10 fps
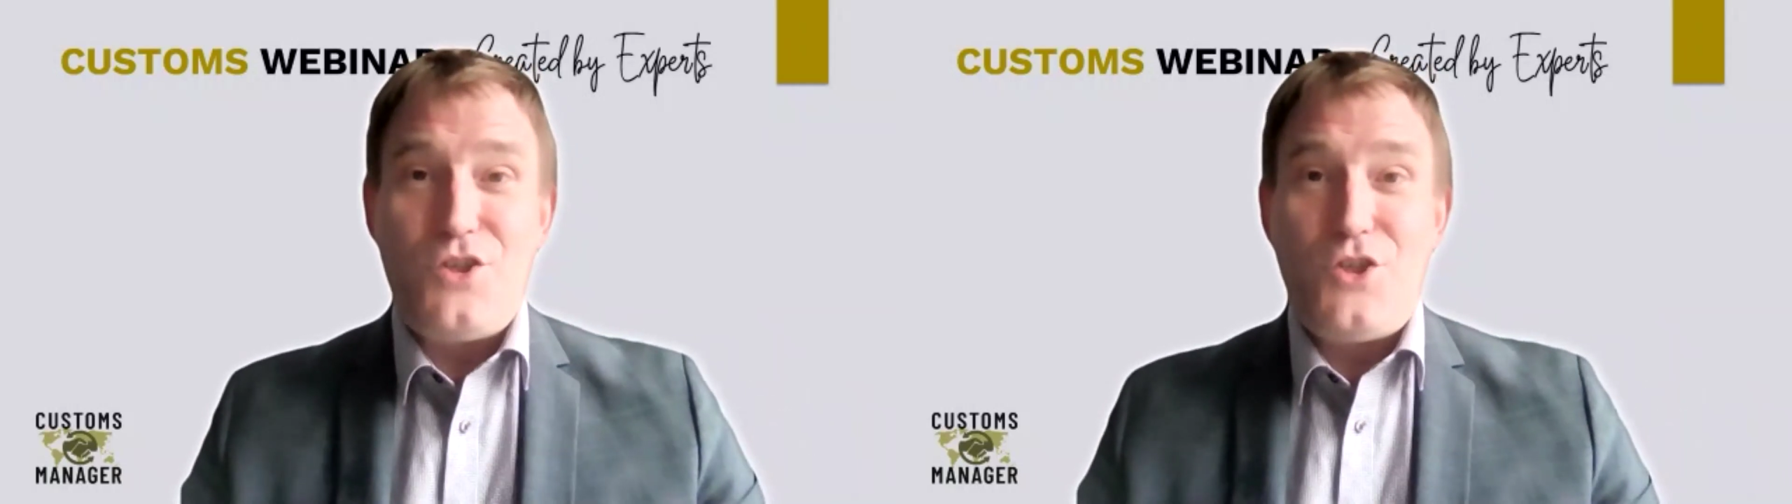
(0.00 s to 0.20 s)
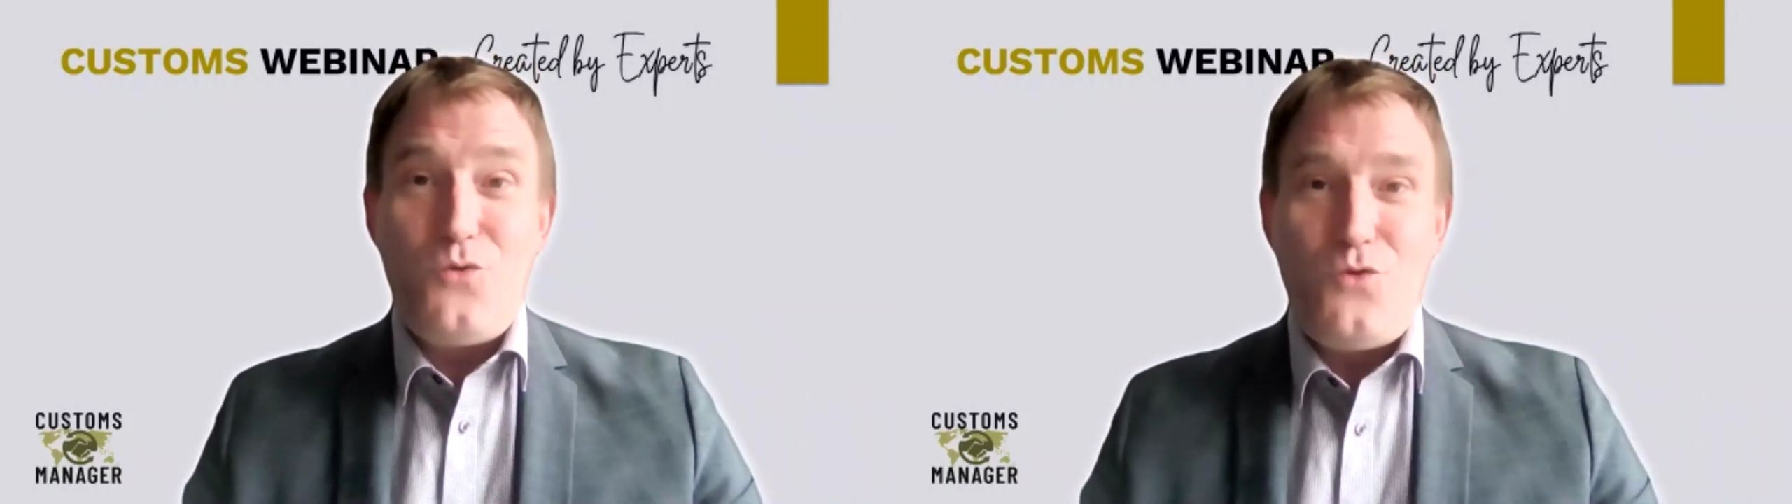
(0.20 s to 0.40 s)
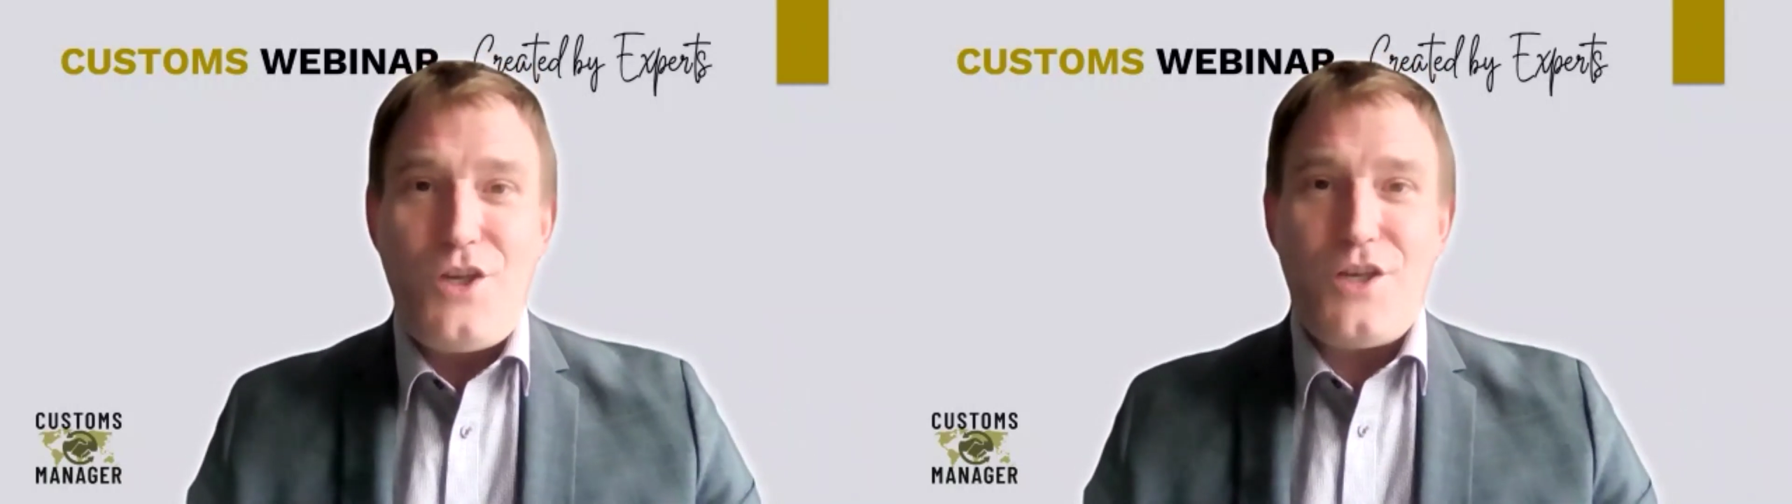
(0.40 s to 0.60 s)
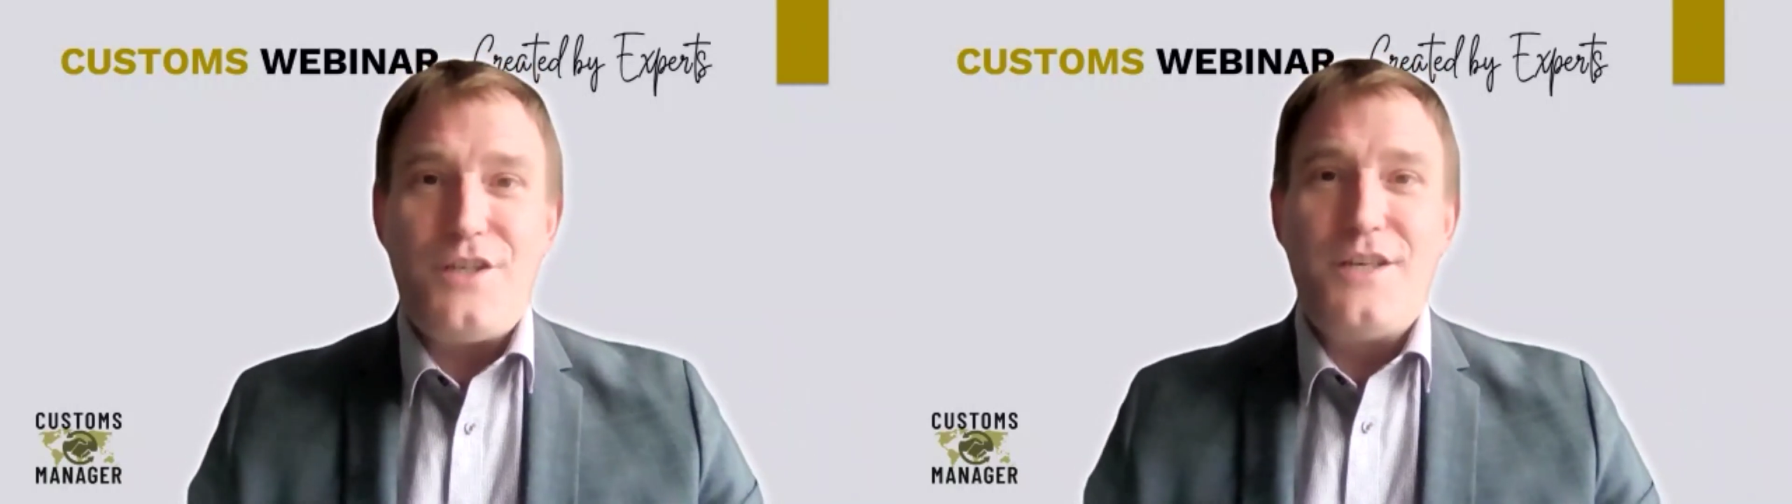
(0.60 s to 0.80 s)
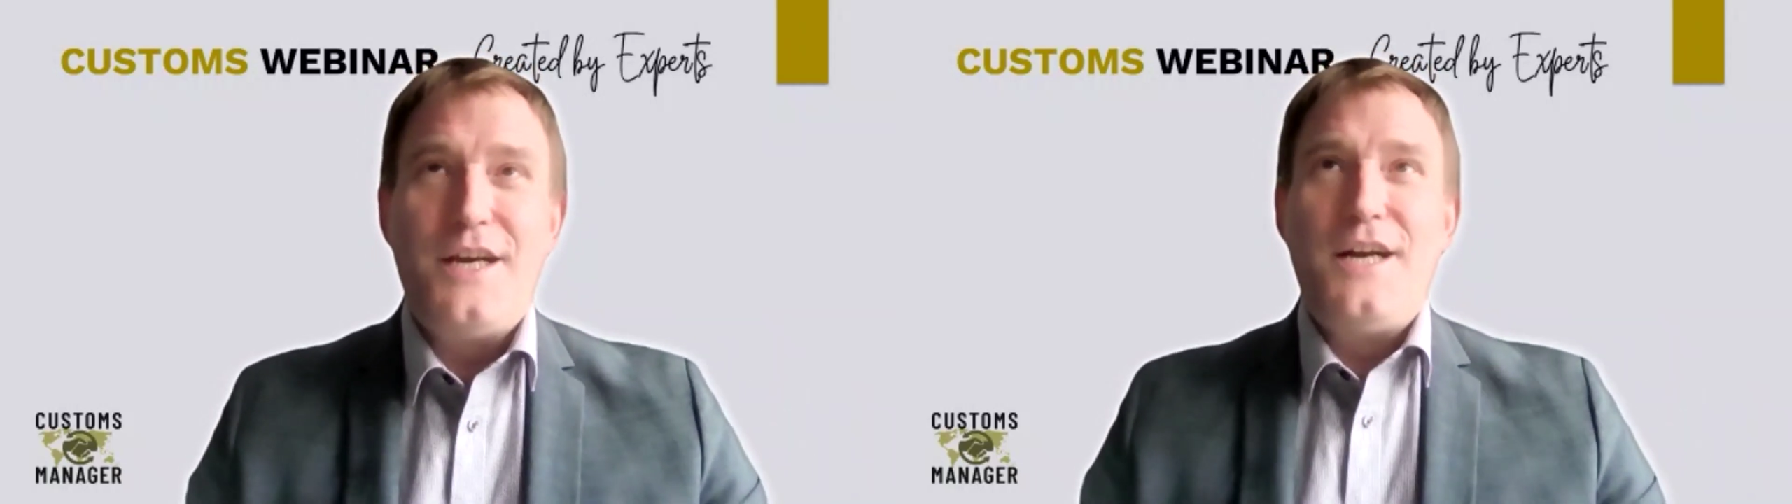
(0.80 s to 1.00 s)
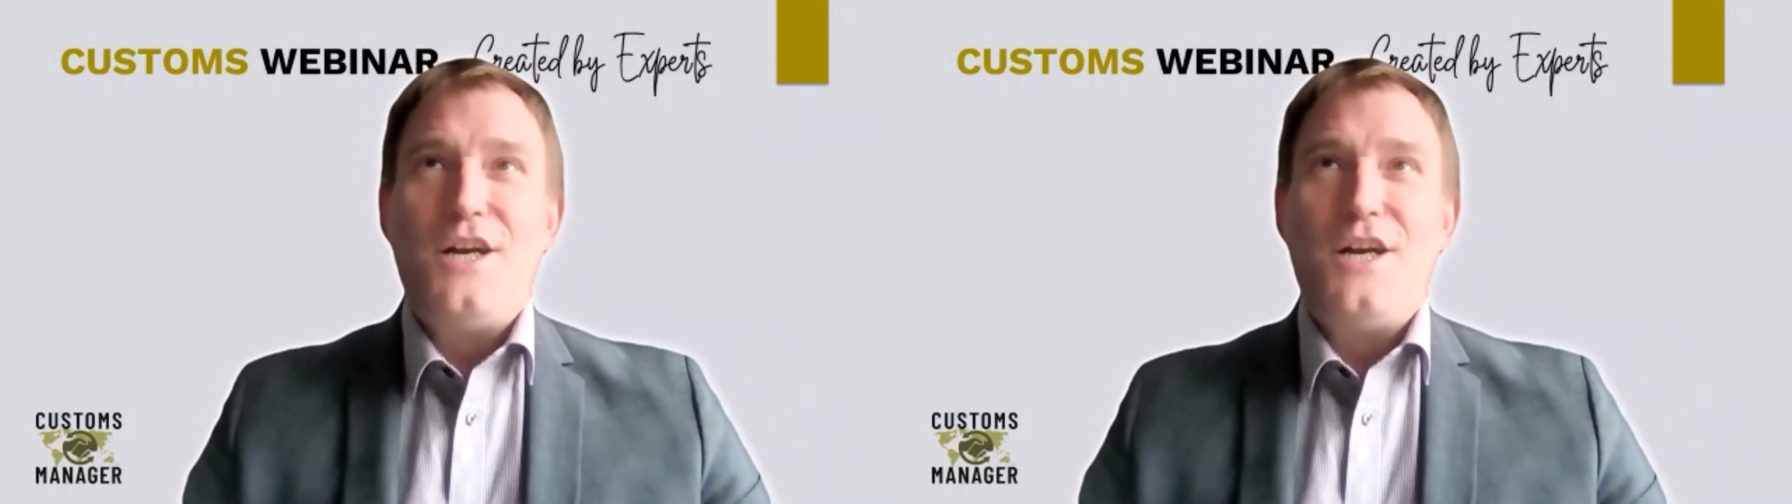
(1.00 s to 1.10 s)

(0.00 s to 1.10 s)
Union,